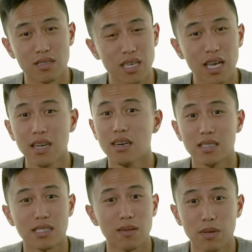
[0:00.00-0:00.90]
10 out
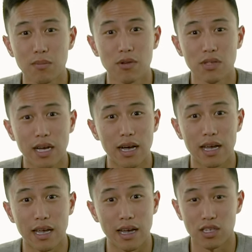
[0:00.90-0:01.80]
of 10 people that
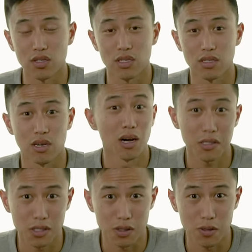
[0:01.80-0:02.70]
I actually
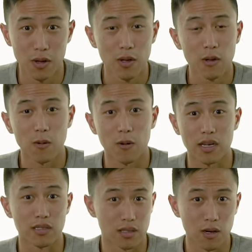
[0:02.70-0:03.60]
talk to or I
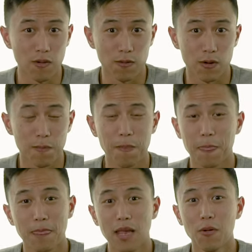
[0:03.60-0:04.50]
consult for,
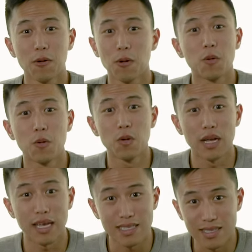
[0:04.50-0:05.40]
they don't know
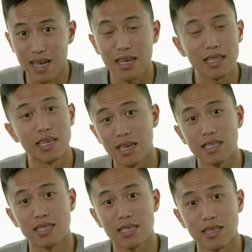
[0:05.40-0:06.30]
who exactly
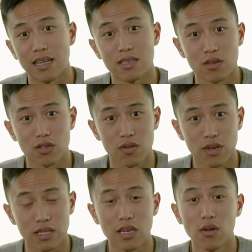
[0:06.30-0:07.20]
is it that they're
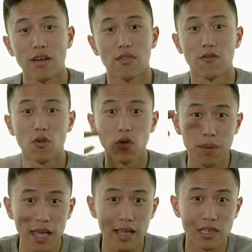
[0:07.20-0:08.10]
serving. They don't have a full
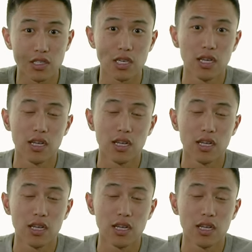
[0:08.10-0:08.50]
page